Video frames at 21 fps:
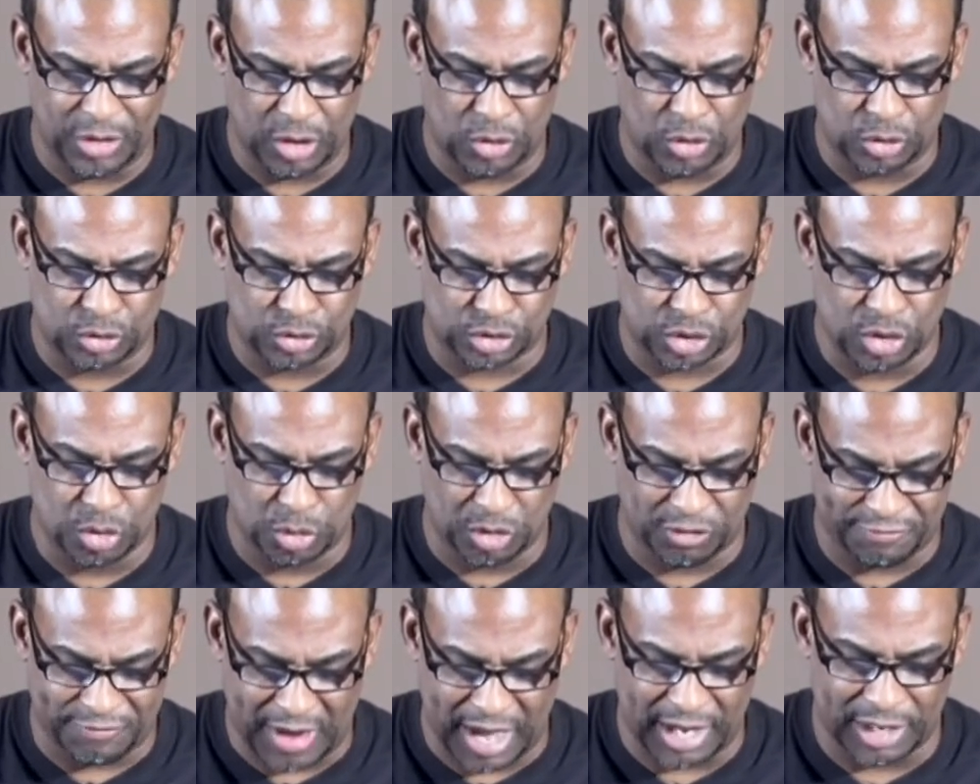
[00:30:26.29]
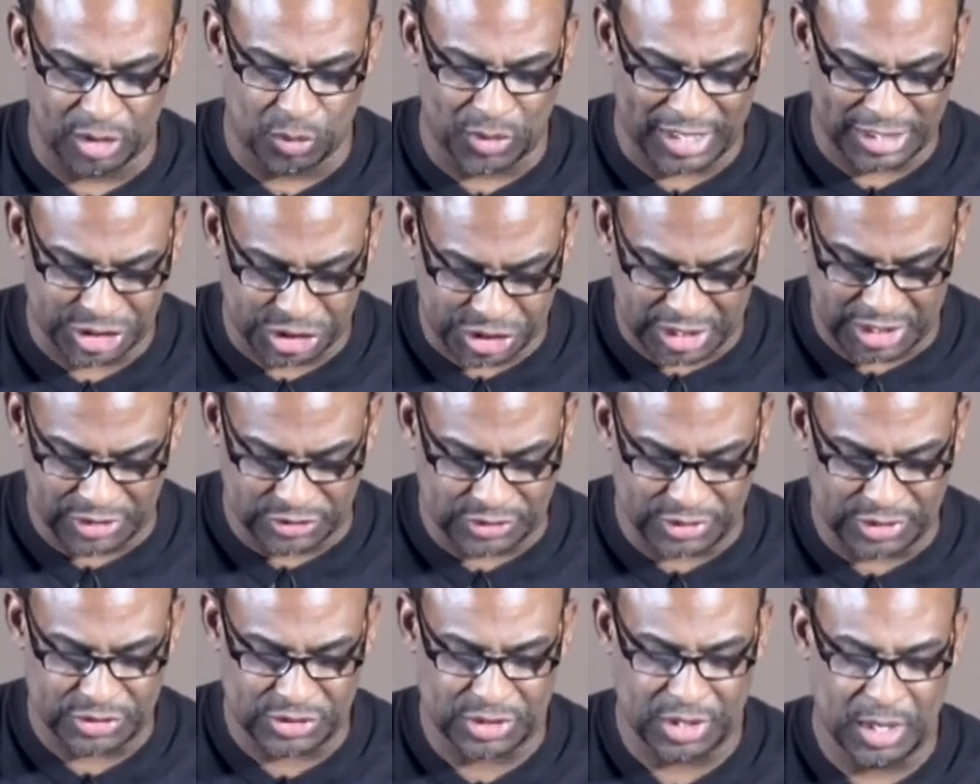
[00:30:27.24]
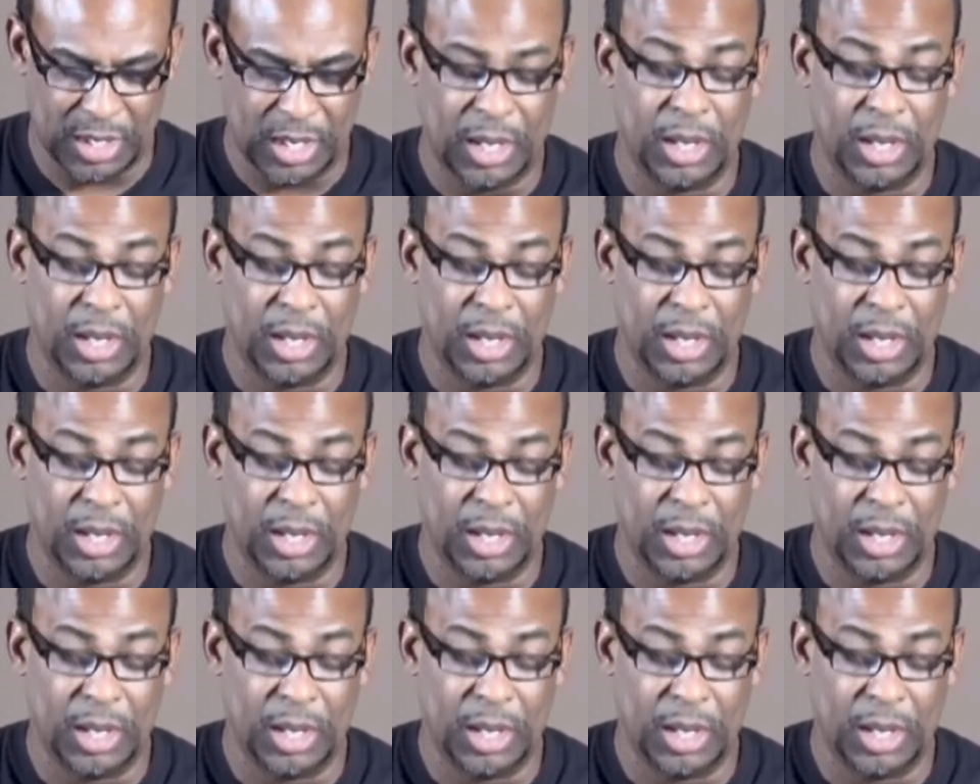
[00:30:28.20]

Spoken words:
those who were following Jesus